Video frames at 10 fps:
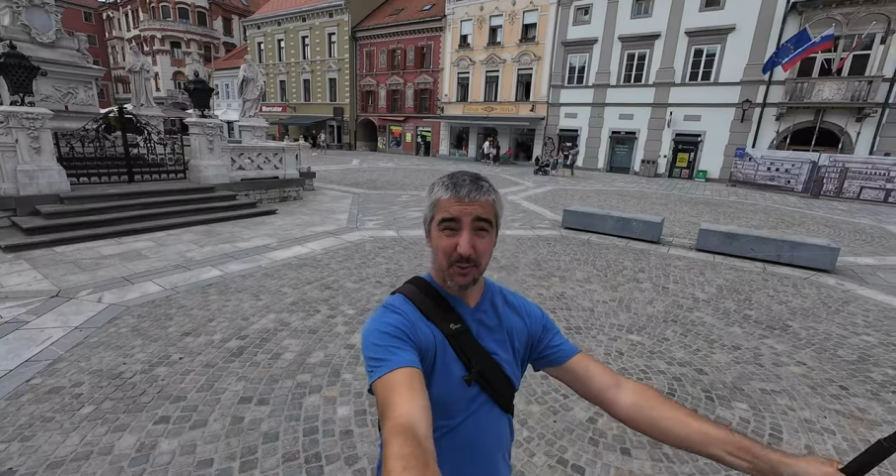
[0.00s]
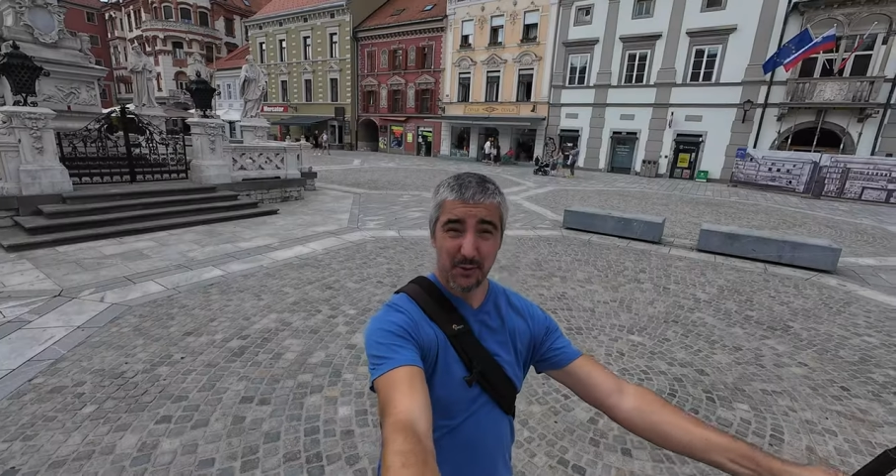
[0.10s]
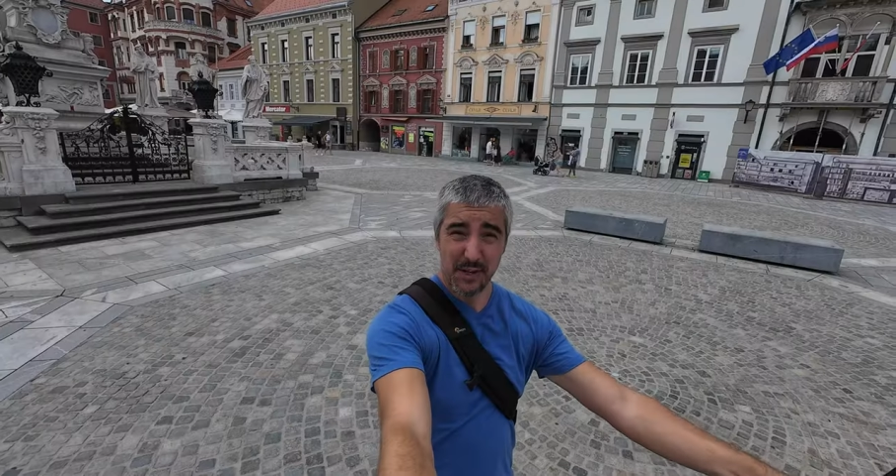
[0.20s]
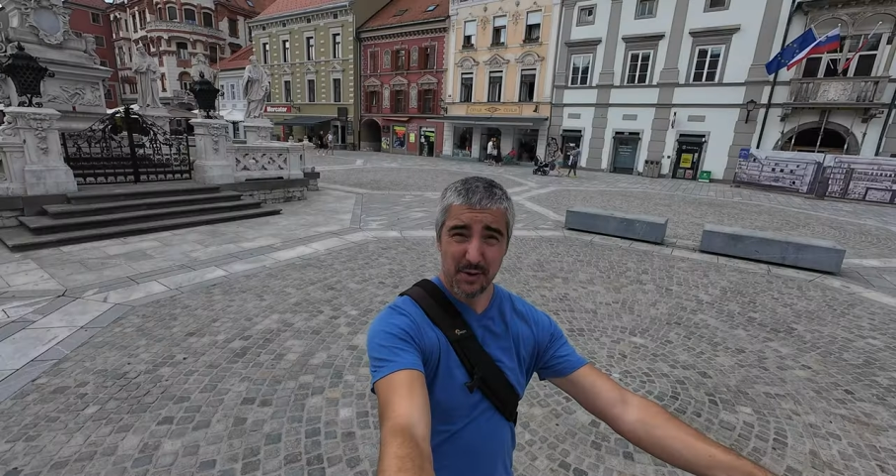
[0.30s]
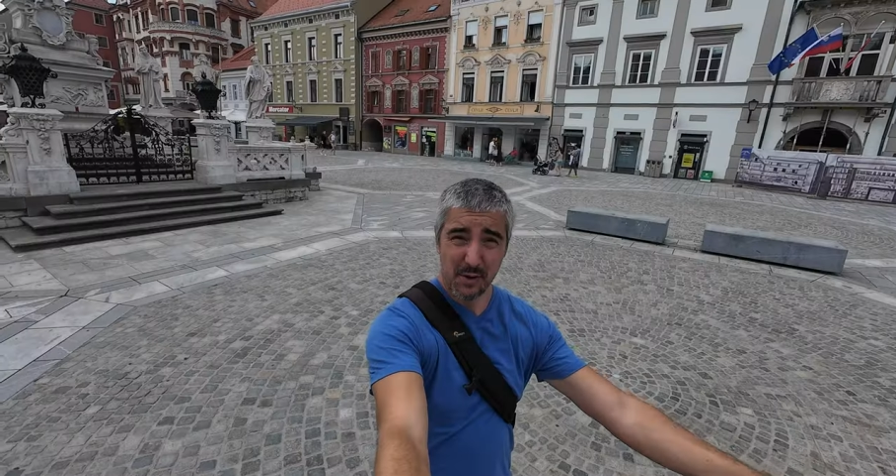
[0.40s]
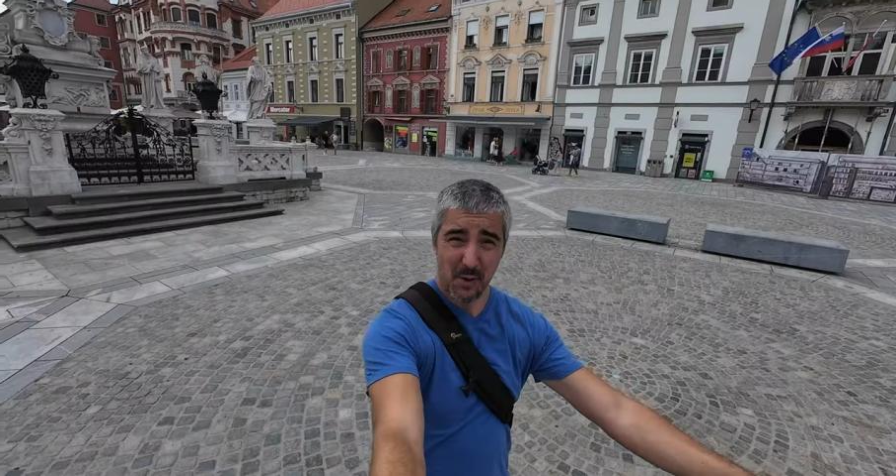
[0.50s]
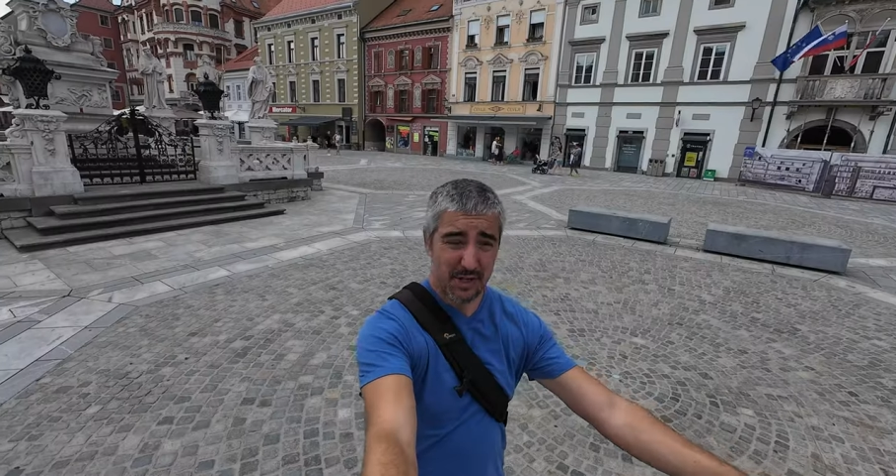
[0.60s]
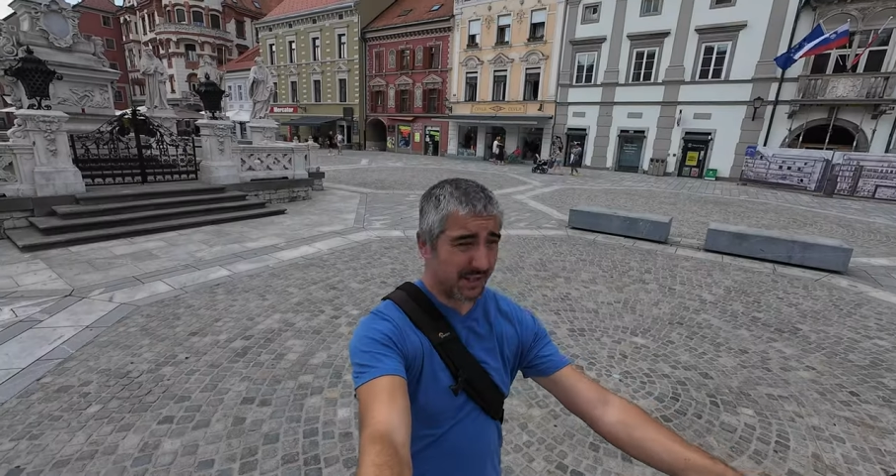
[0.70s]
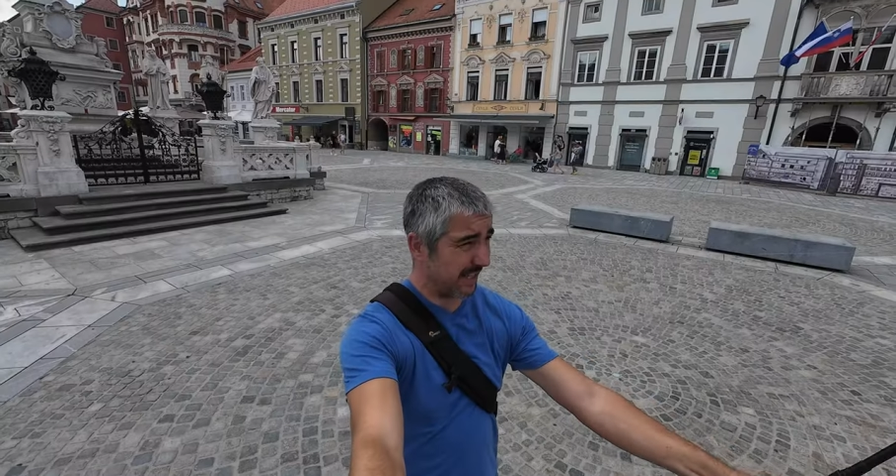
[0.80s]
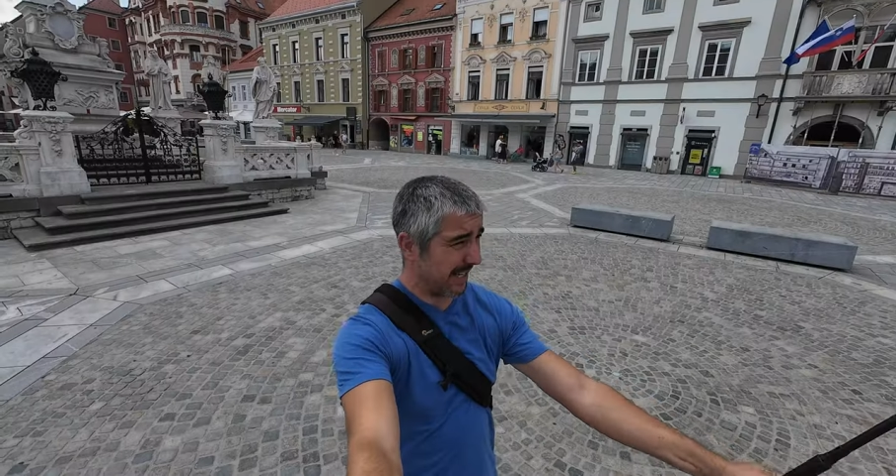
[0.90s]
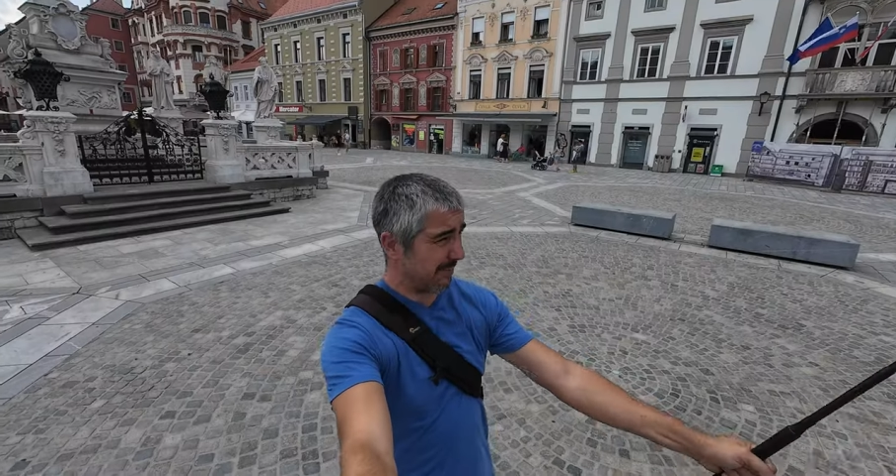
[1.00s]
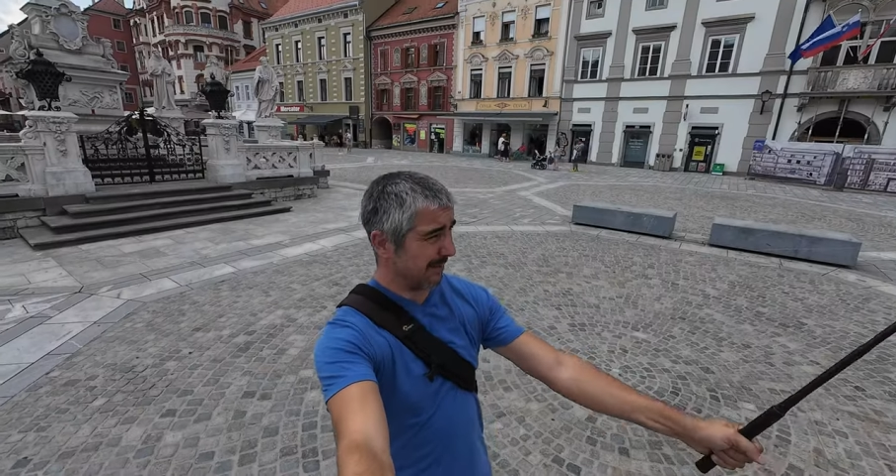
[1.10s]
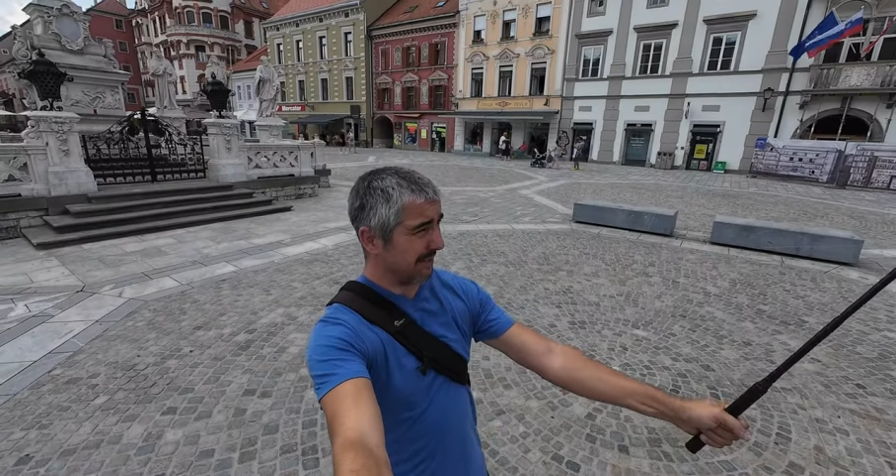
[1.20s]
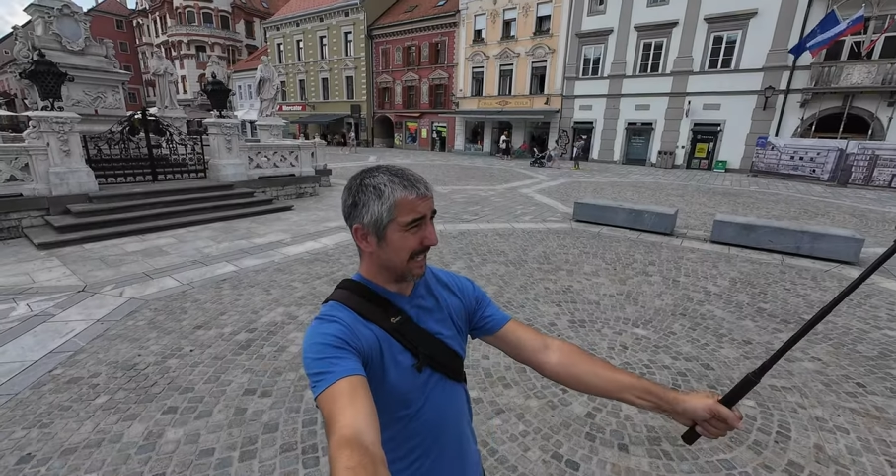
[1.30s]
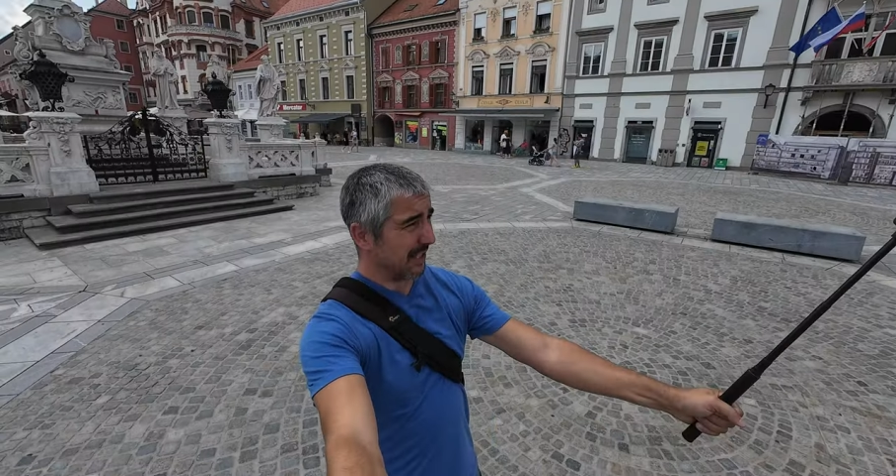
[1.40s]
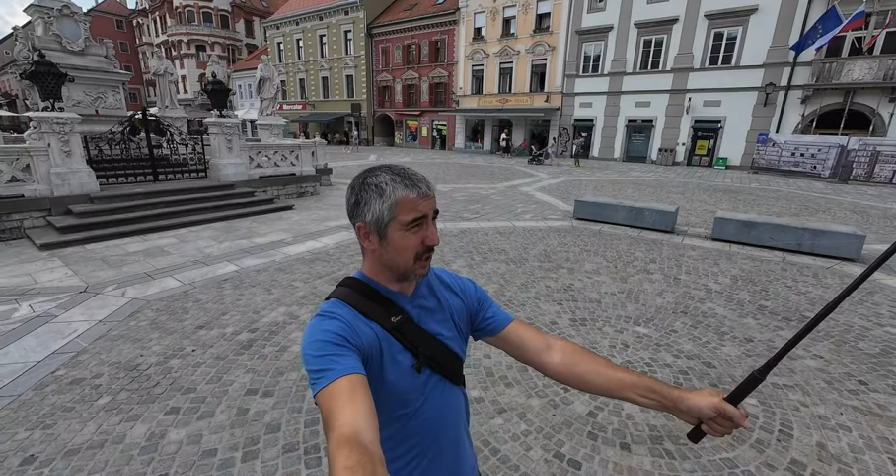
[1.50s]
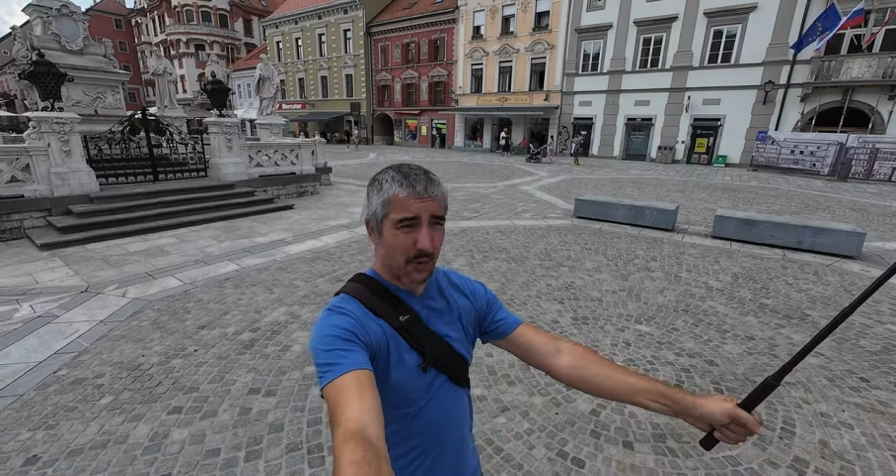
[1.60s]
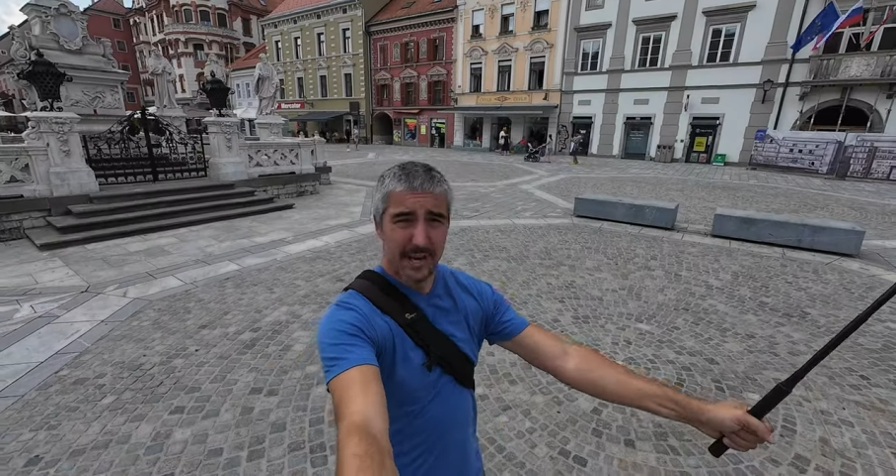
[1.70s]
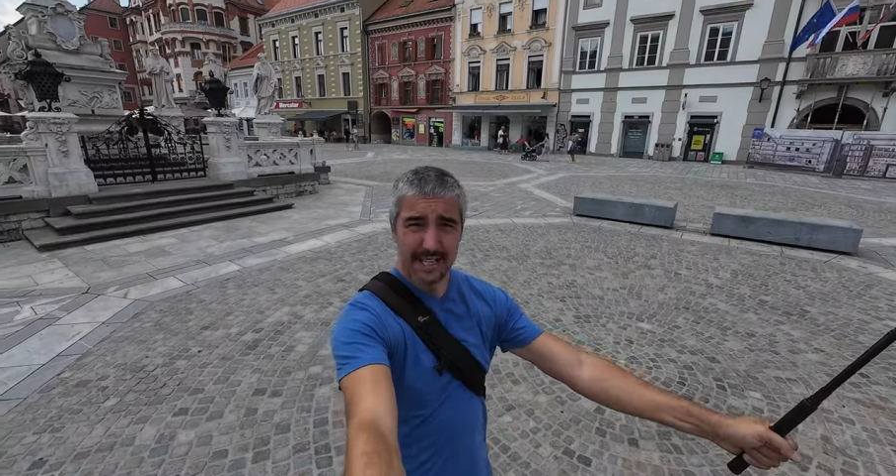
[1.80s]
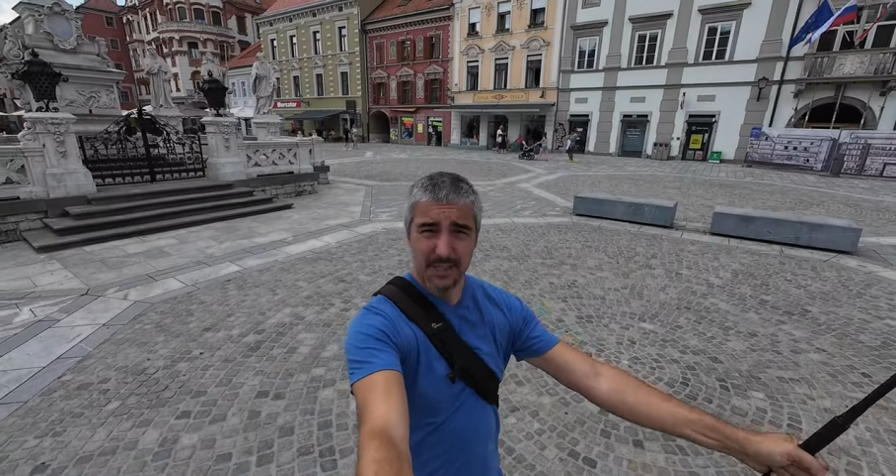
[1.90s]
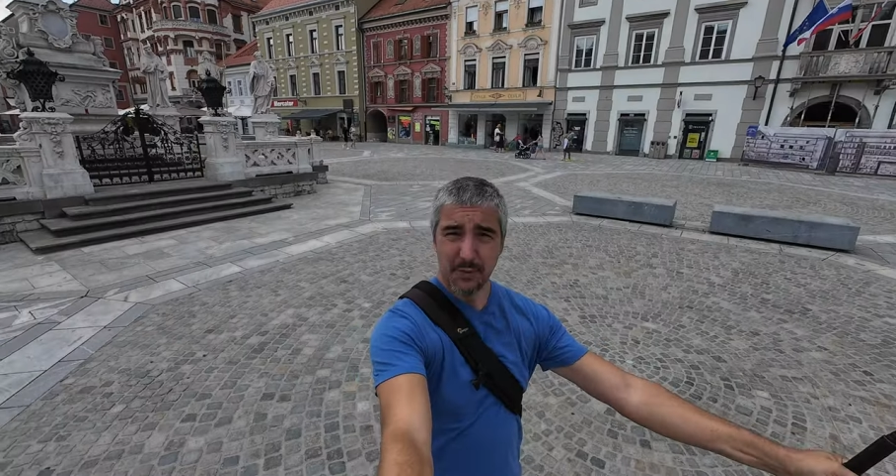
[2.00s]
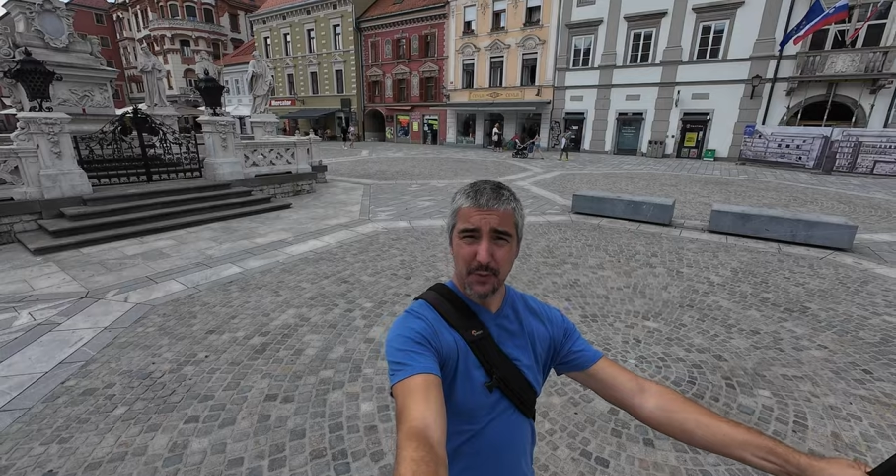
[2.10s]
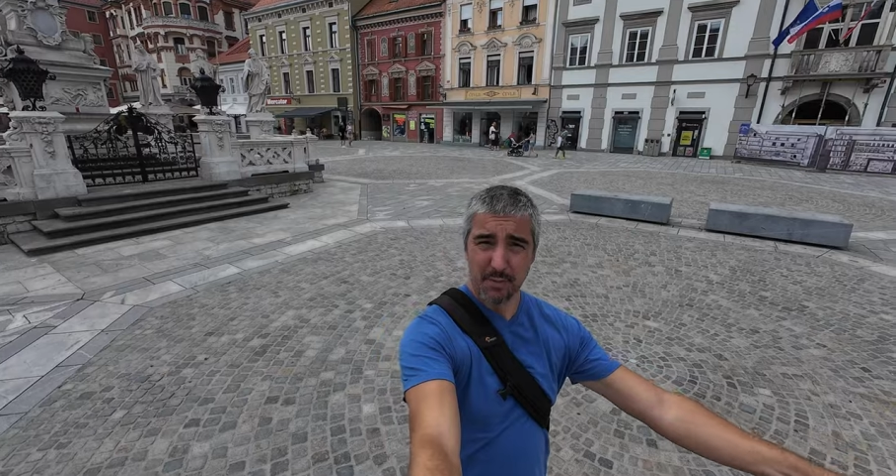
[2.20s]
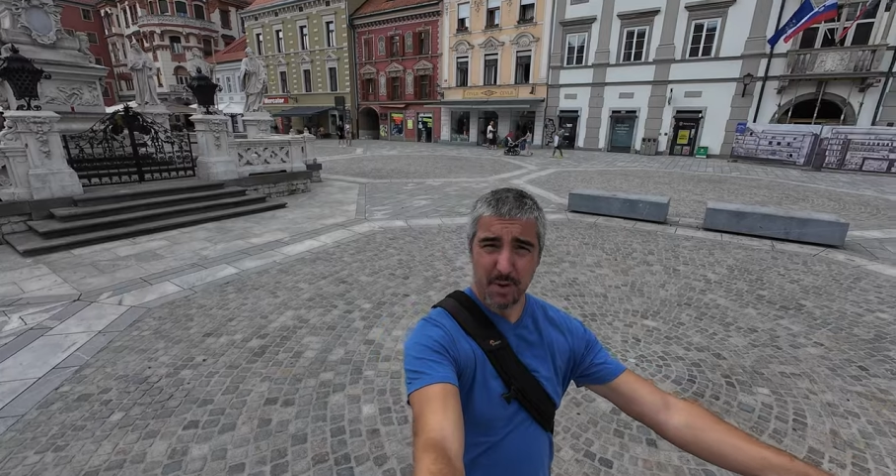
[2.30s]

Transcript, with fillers: of video quality and I'll be trying different